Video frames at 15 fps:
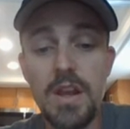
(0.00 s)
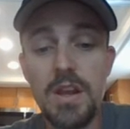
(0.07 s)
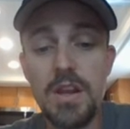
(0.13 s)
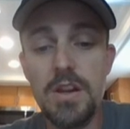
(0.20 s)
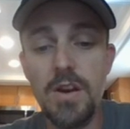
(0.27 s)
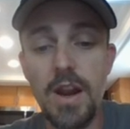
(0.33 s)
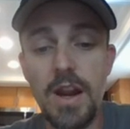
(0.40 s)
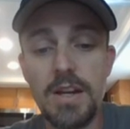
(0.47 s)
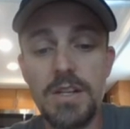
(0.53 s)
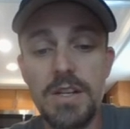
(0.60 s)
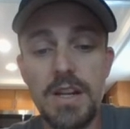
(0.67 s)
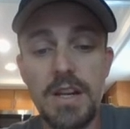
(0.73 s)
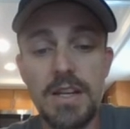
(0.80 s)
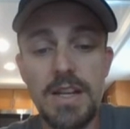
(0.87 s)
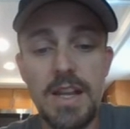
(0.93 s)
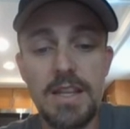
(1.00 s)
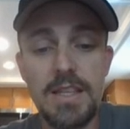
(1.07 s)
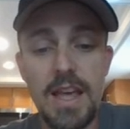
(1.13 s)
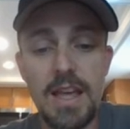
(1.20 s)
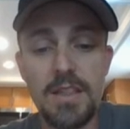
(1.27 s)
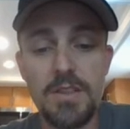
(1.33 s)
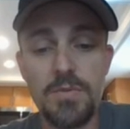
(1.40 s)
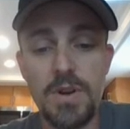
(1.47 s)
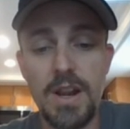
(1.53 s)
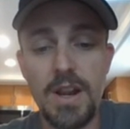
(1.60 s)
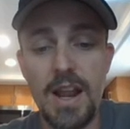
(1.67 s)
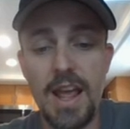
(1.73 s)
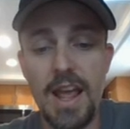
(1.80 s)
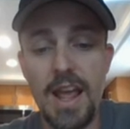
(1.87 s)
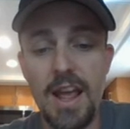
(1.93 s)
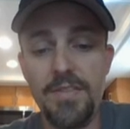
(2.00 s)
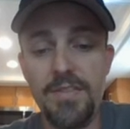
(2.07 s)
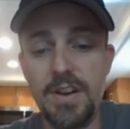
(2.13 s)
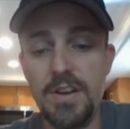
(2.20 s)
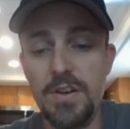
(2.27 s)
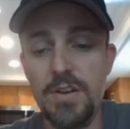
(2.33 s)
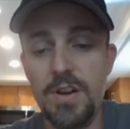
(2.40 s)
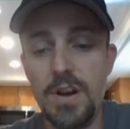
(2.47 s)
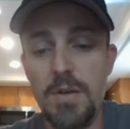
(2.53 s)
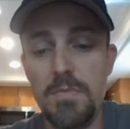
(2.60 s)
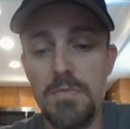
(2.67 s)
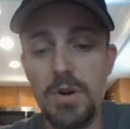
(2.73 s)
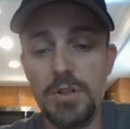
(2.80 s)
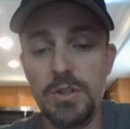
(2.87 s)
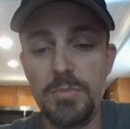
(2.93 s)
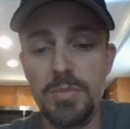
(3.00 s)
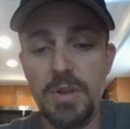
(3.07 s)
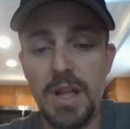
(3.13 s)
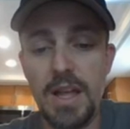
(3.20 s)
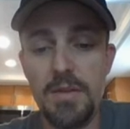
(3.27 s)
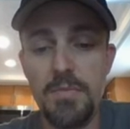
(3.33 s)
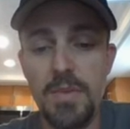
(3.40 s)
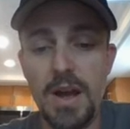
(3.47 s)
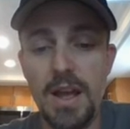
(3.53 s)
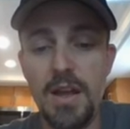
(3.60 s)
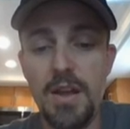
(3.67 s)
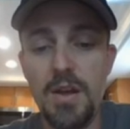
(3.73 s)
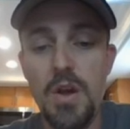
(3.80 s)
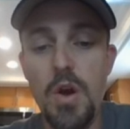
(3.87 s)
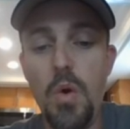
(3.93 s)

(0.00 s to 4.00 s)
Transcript: you're actually going to take that 3.5 and you're going to multiply it by